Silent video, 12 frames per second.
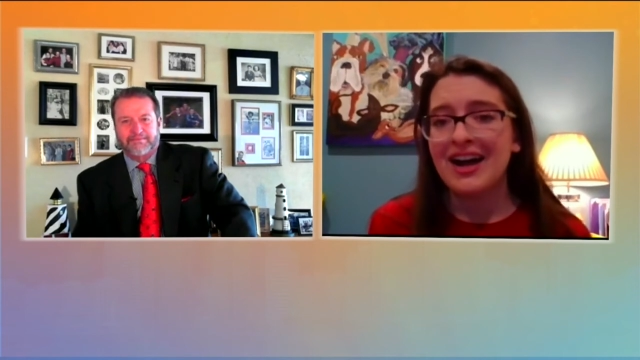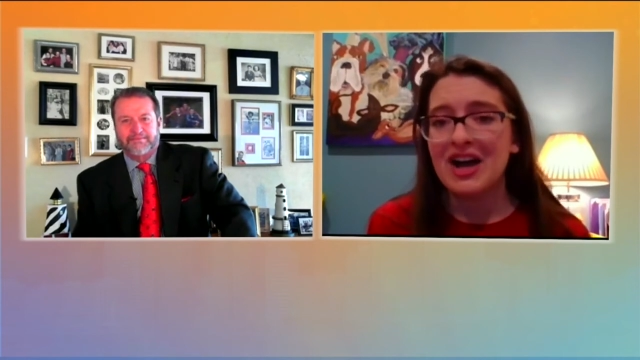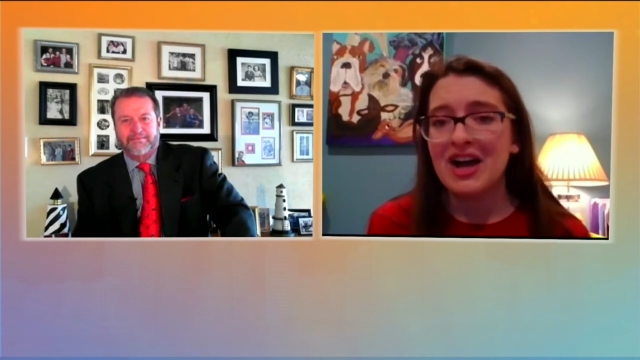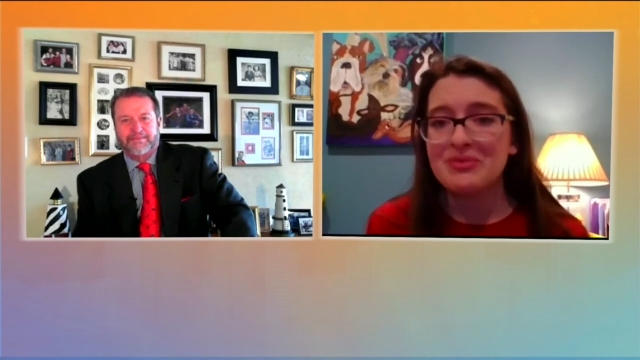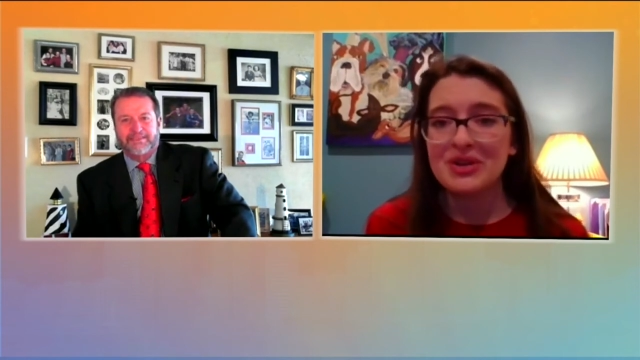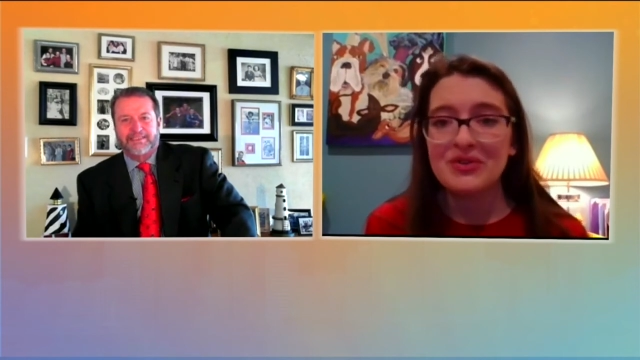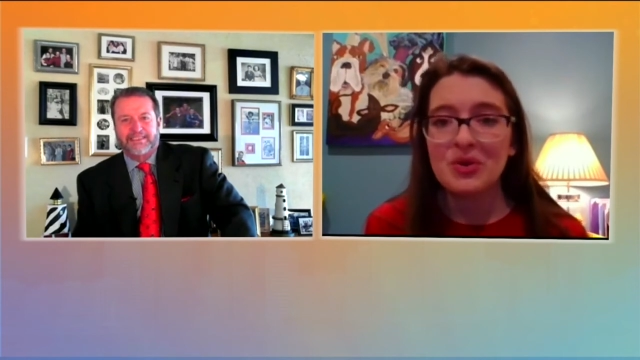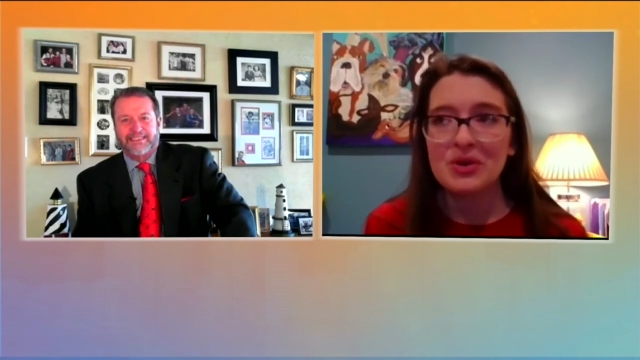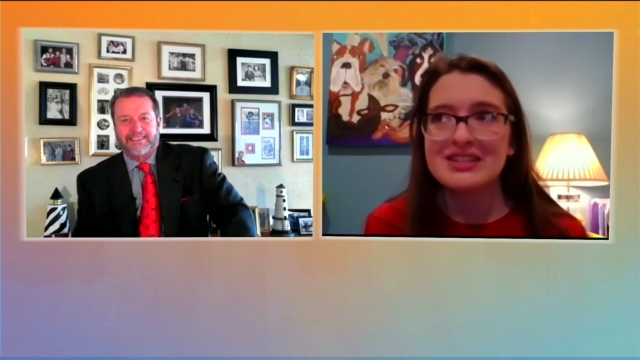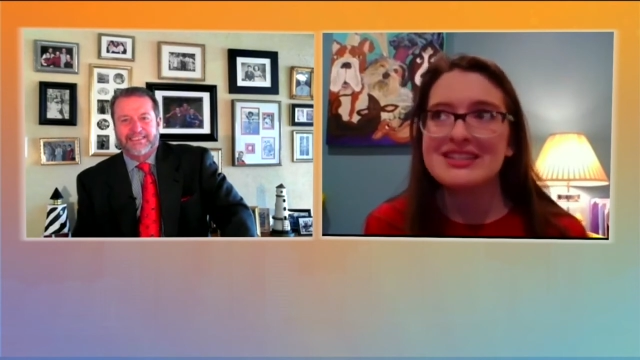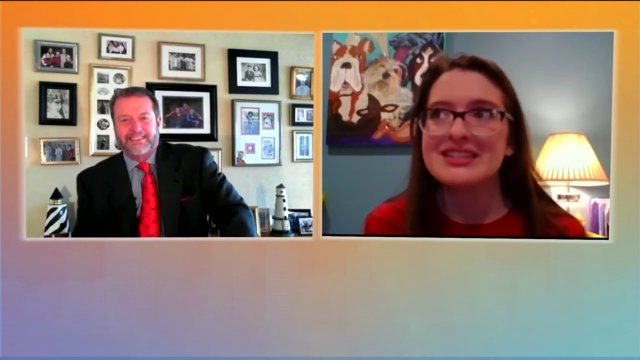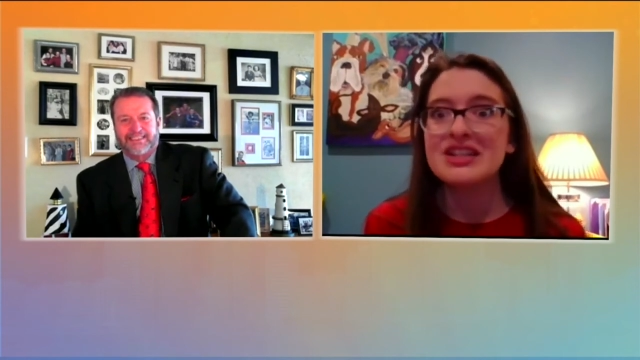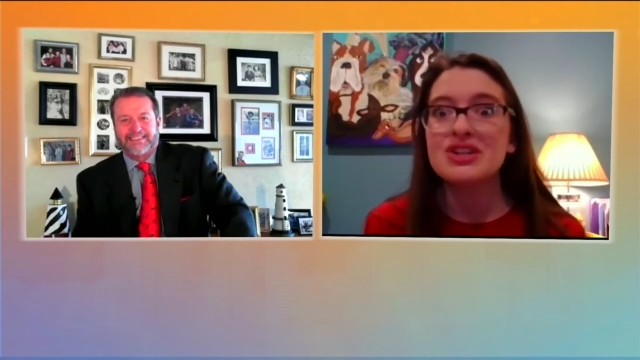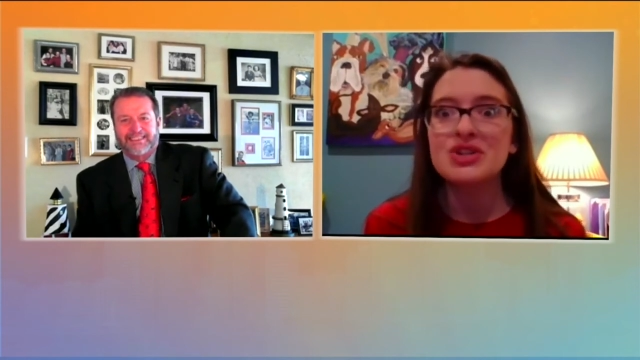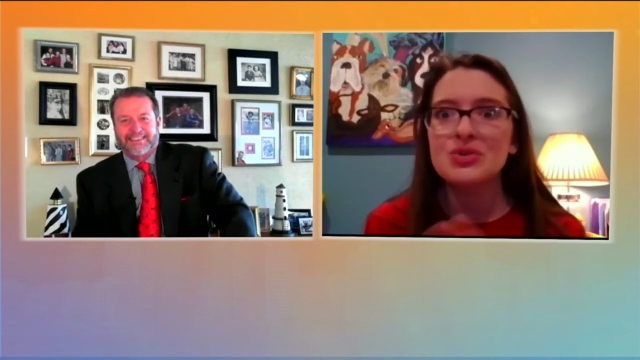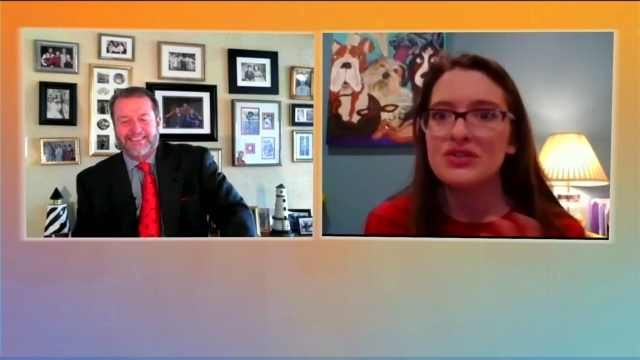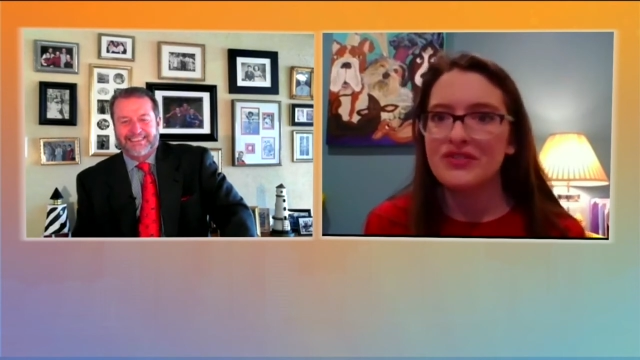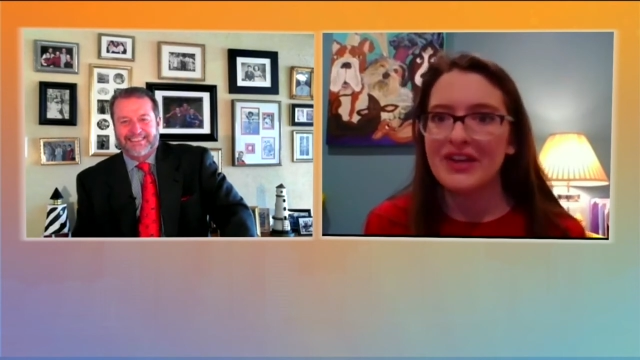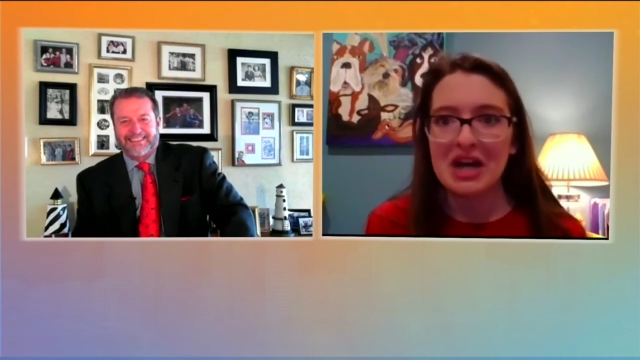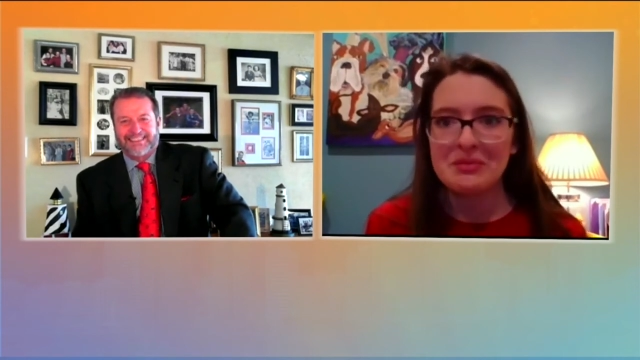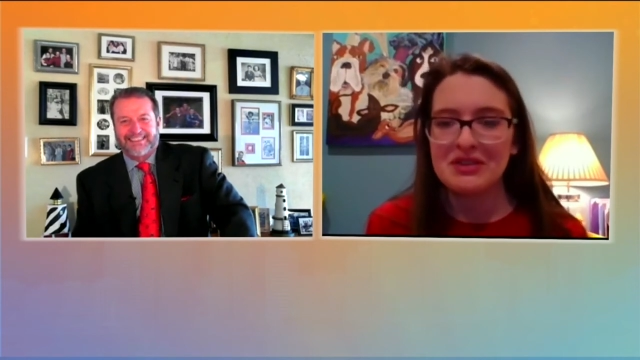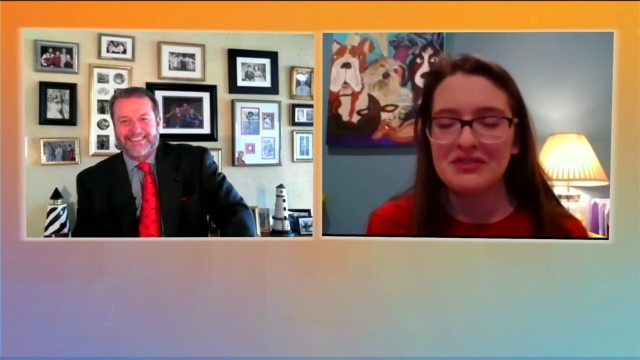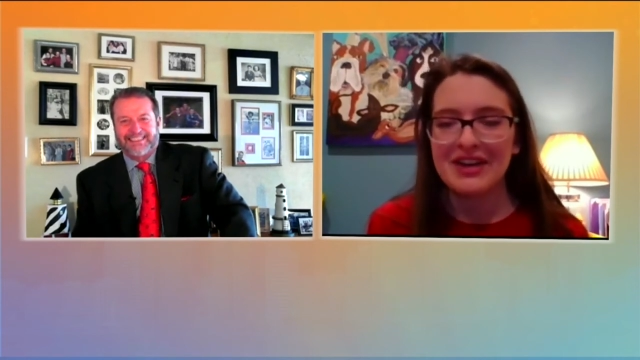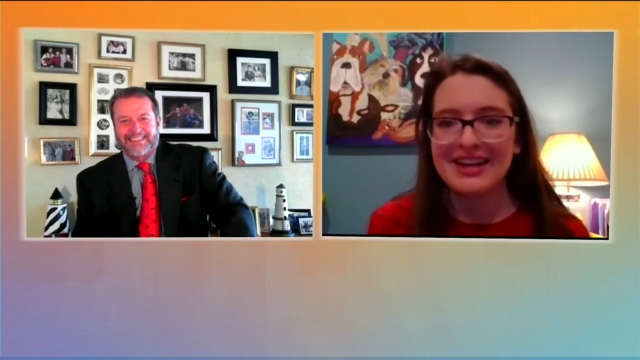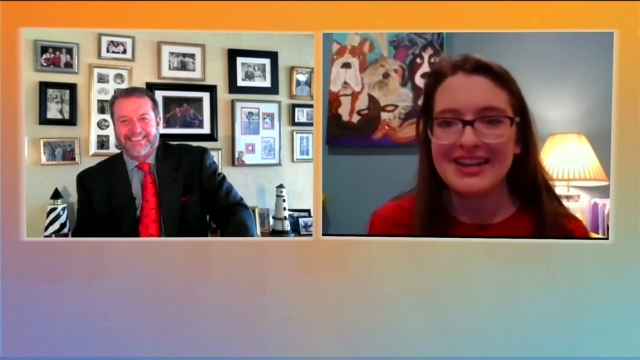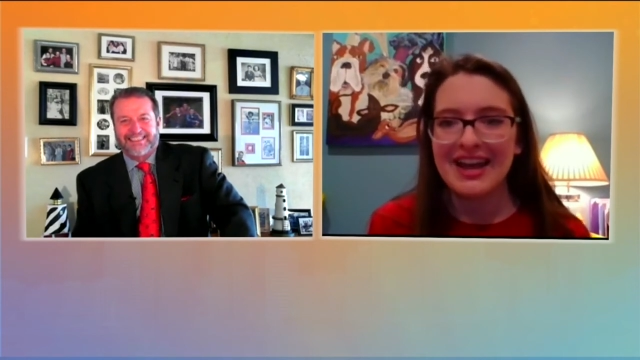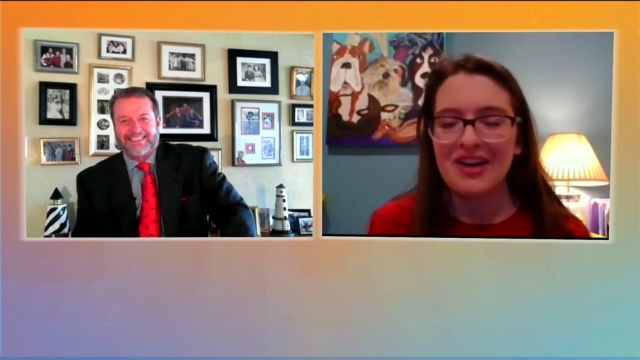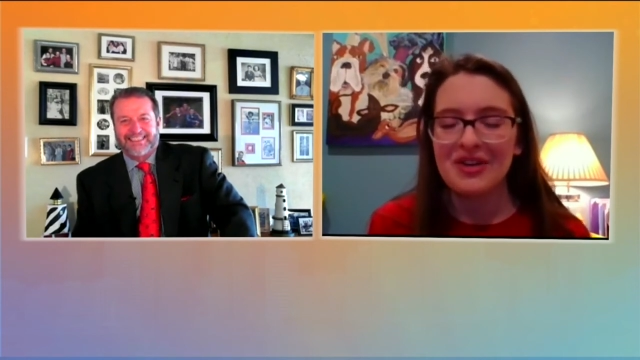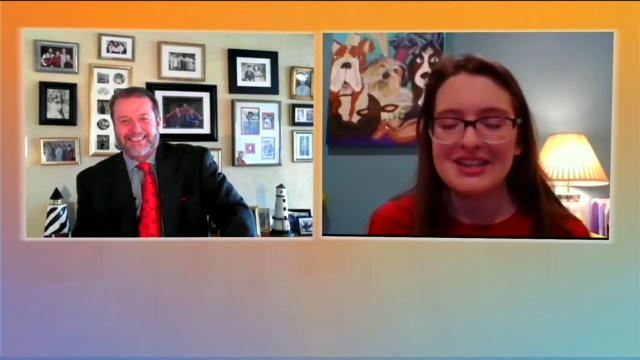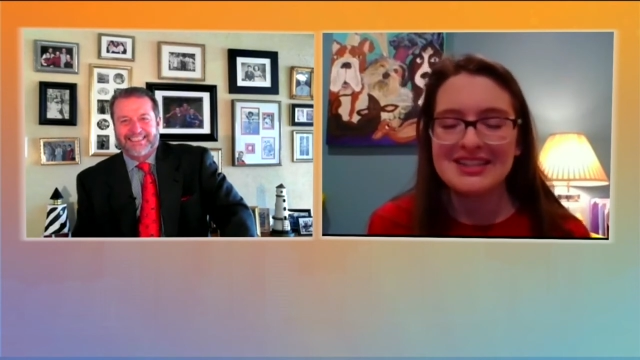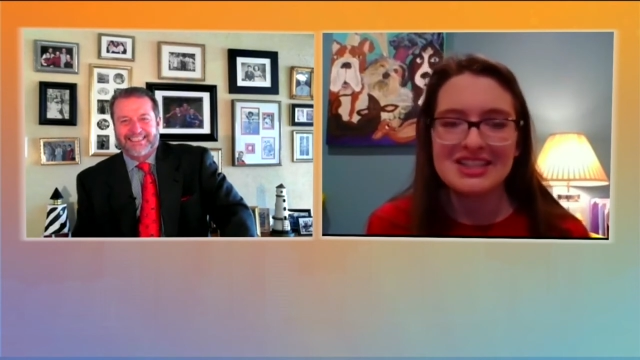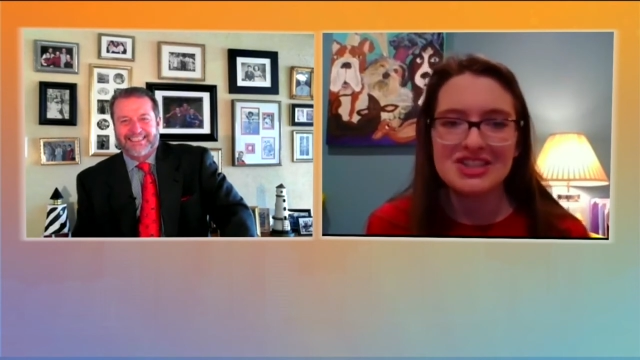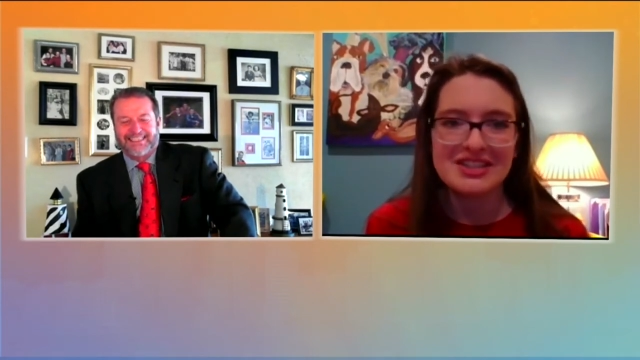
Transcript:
Speaker 1: But of course, he's in a new environment right now because